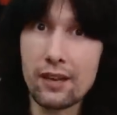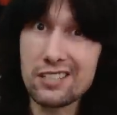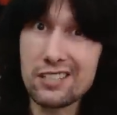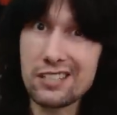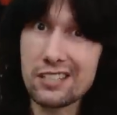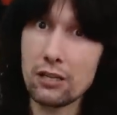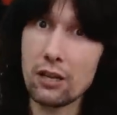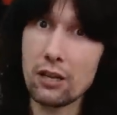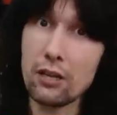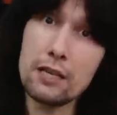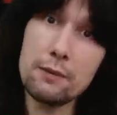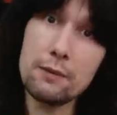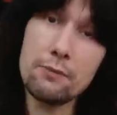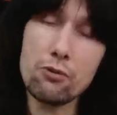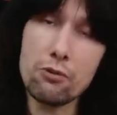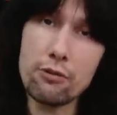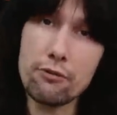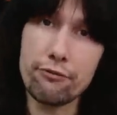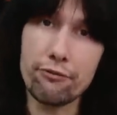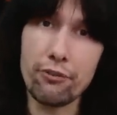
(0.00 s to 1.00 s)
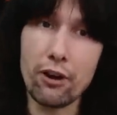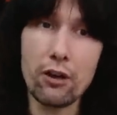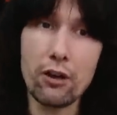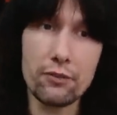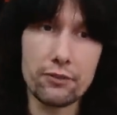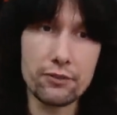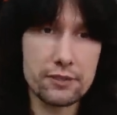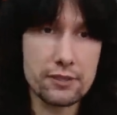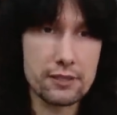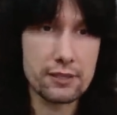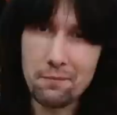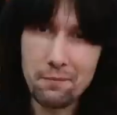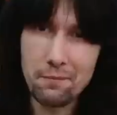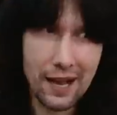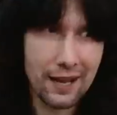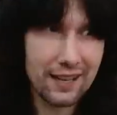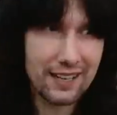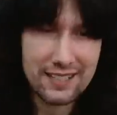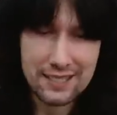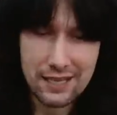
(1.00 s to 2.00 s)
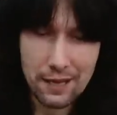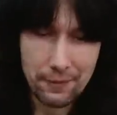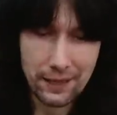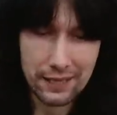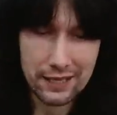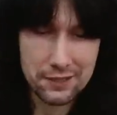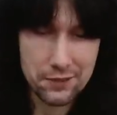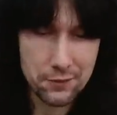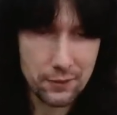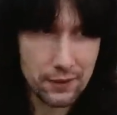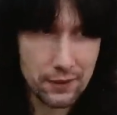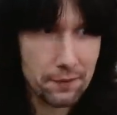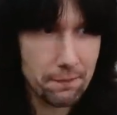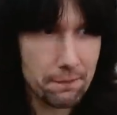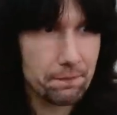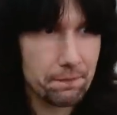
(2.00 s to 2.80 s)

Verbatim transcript: slightly more advanced. But let's get back into it.